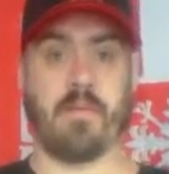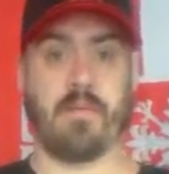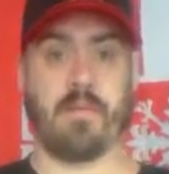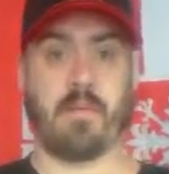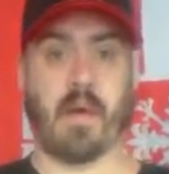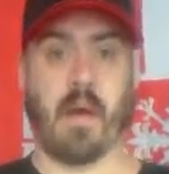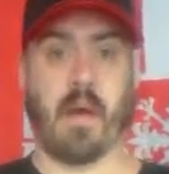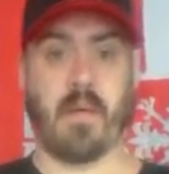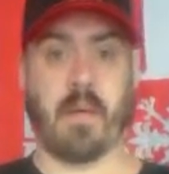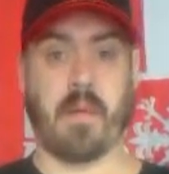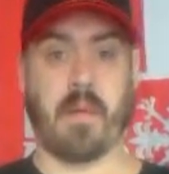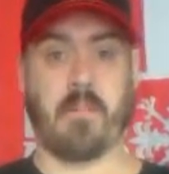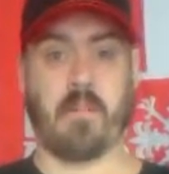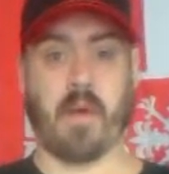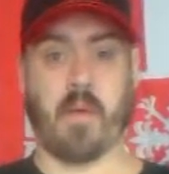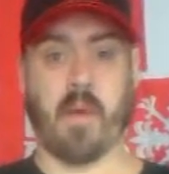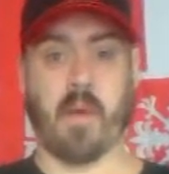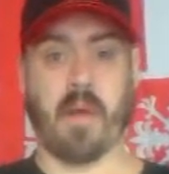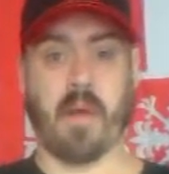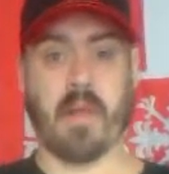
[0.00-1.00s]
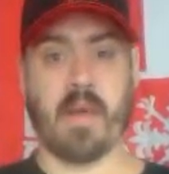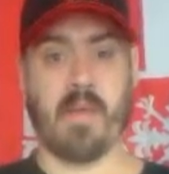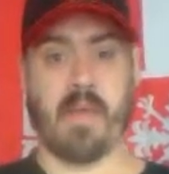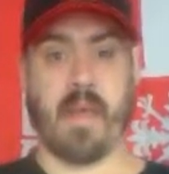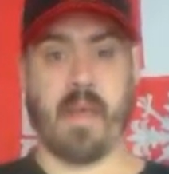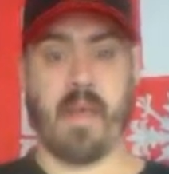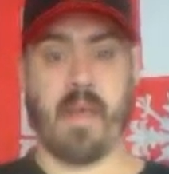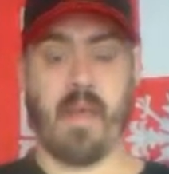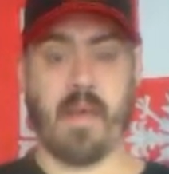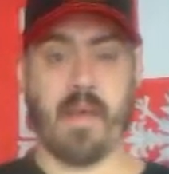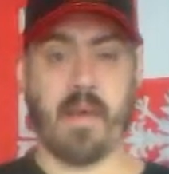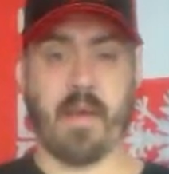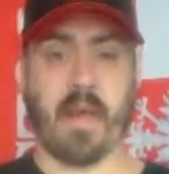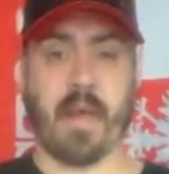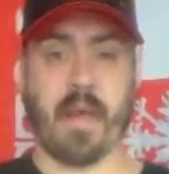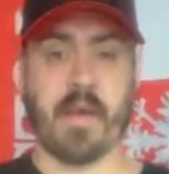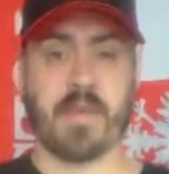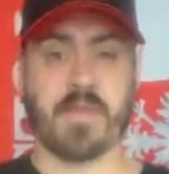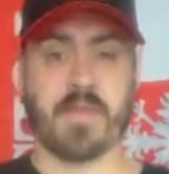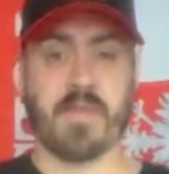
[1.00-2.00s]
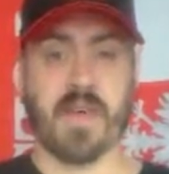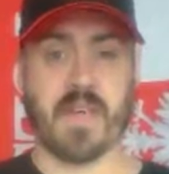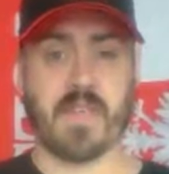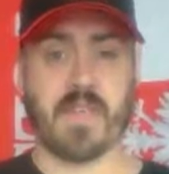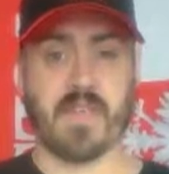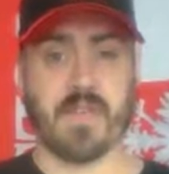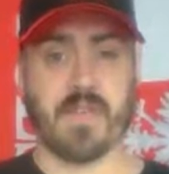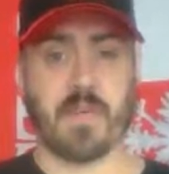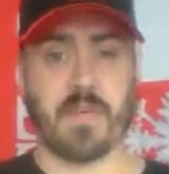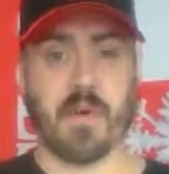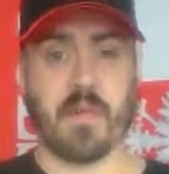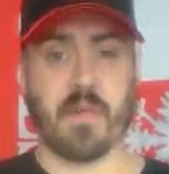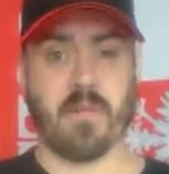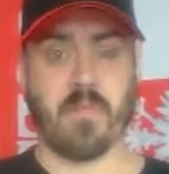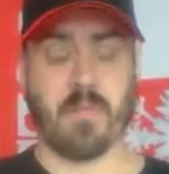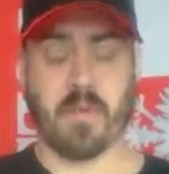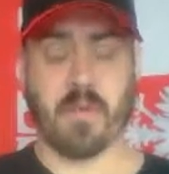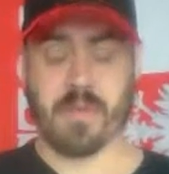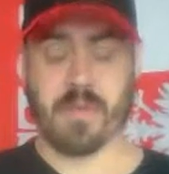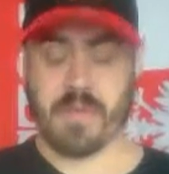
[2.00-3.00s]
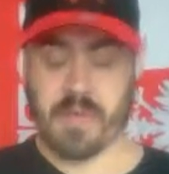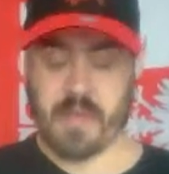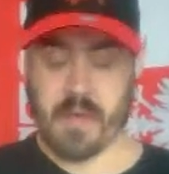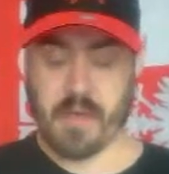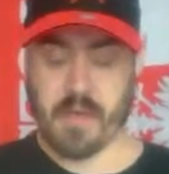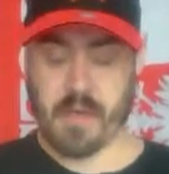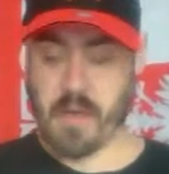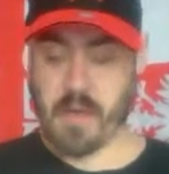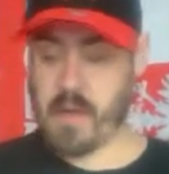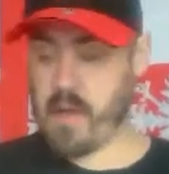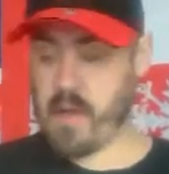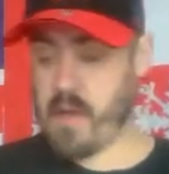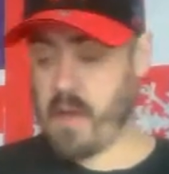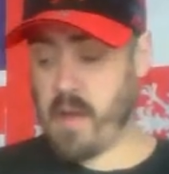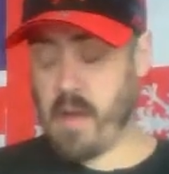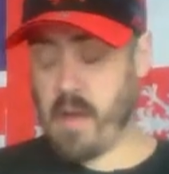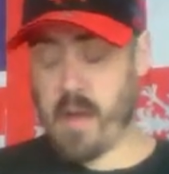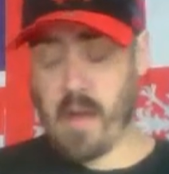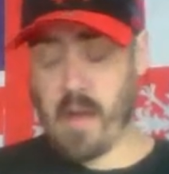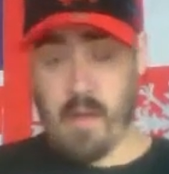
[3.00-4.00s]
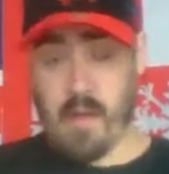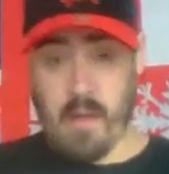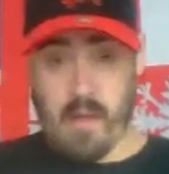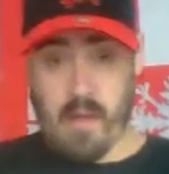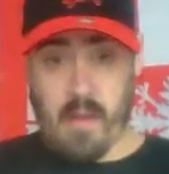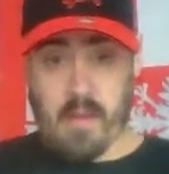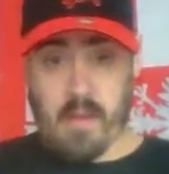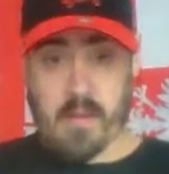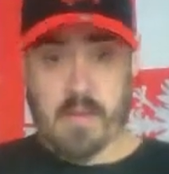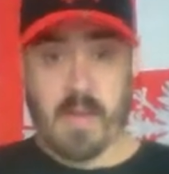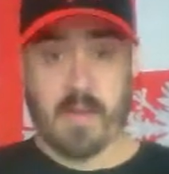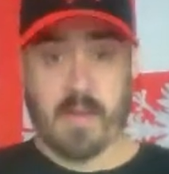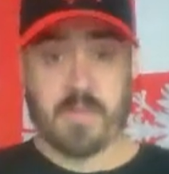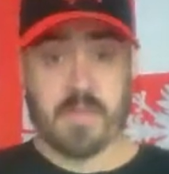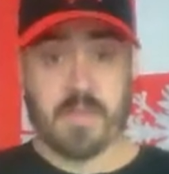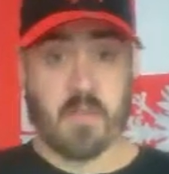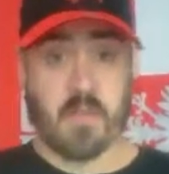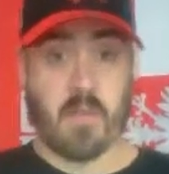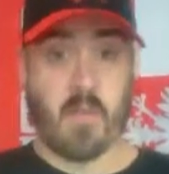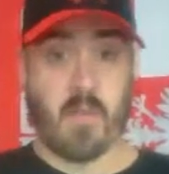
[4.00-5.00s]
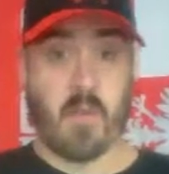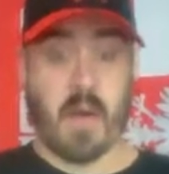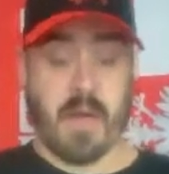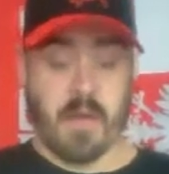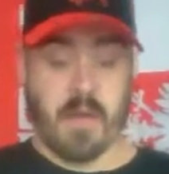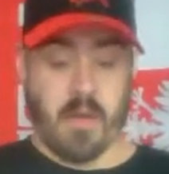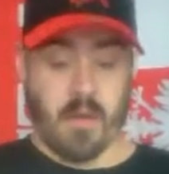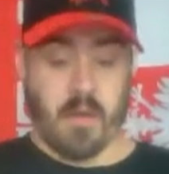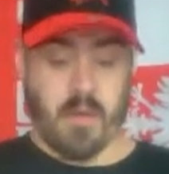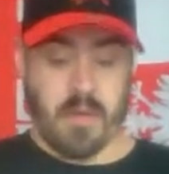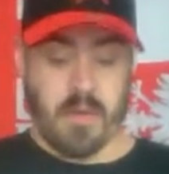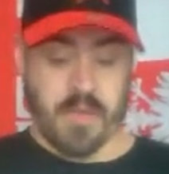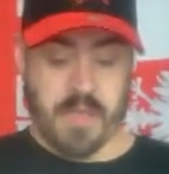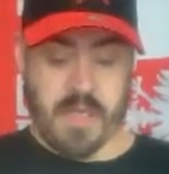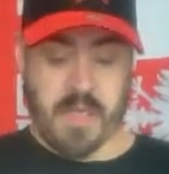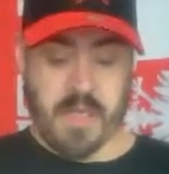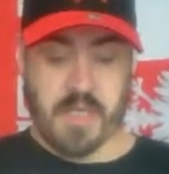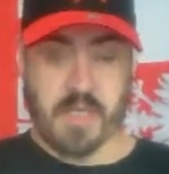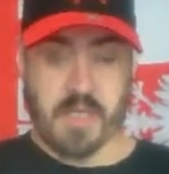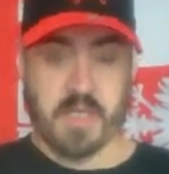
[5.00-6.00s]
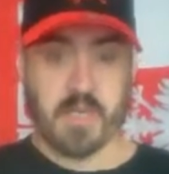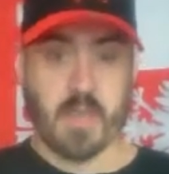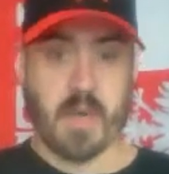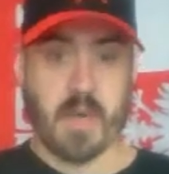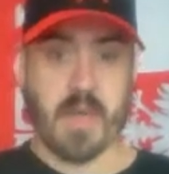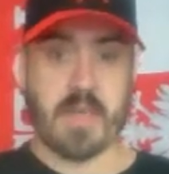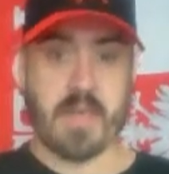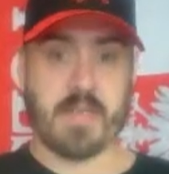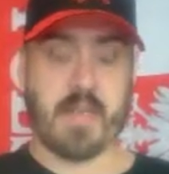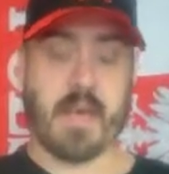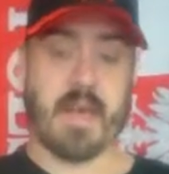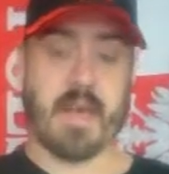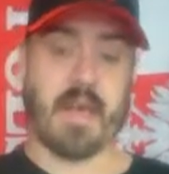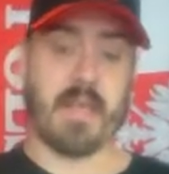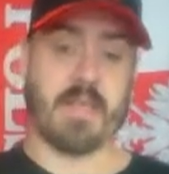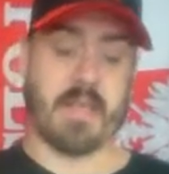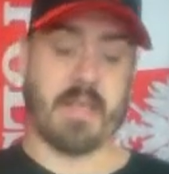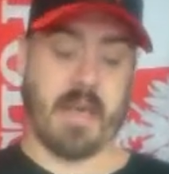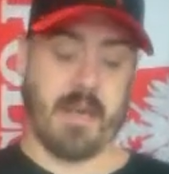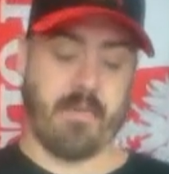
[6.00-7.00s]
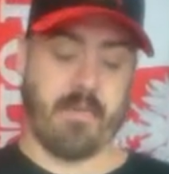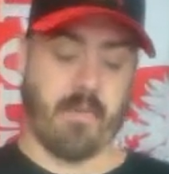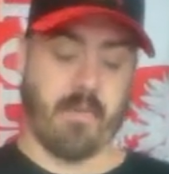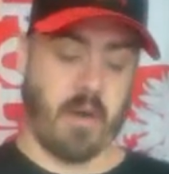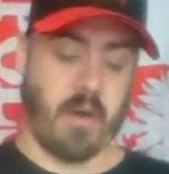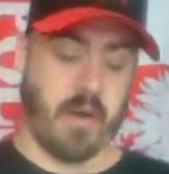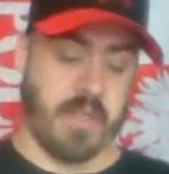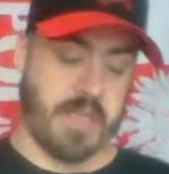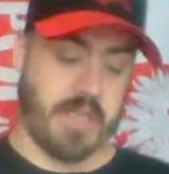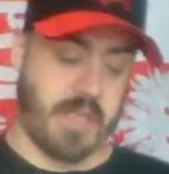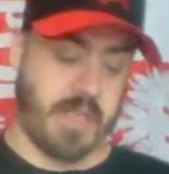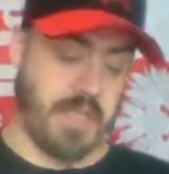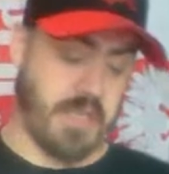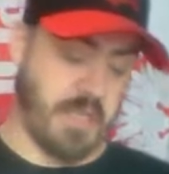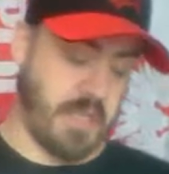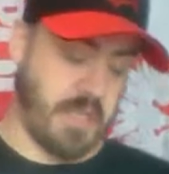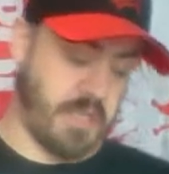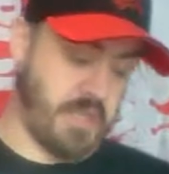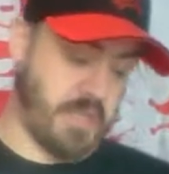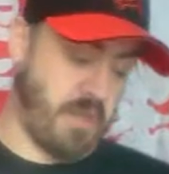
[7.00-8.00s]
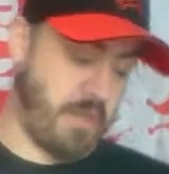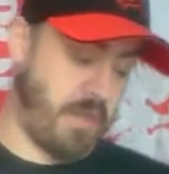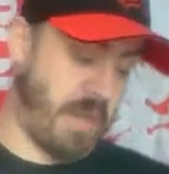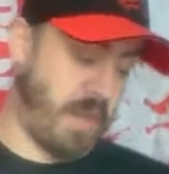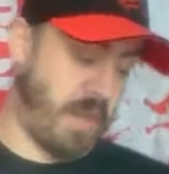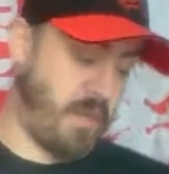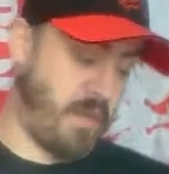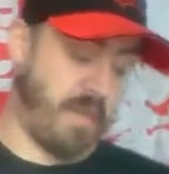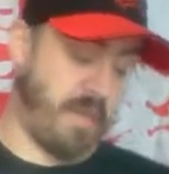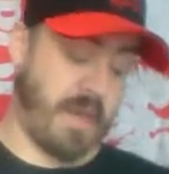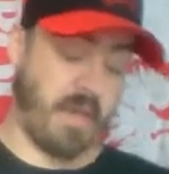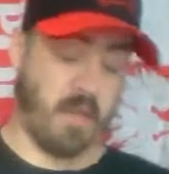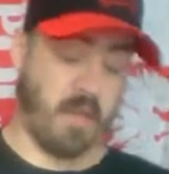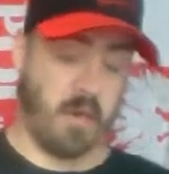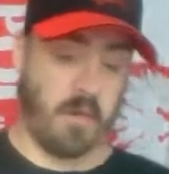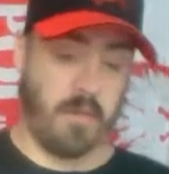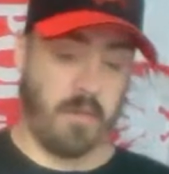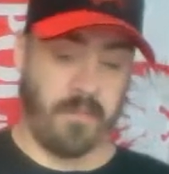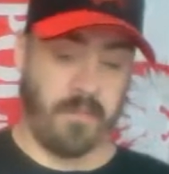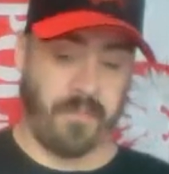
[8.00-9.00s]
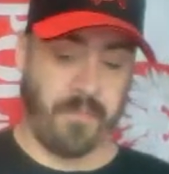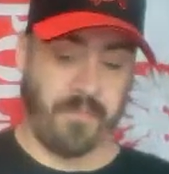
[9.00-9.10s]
I'm quite like the Chaos faction as well. But I've stuck with what I know t-shirts wise, and I've got a t-shirt that's not been out that long.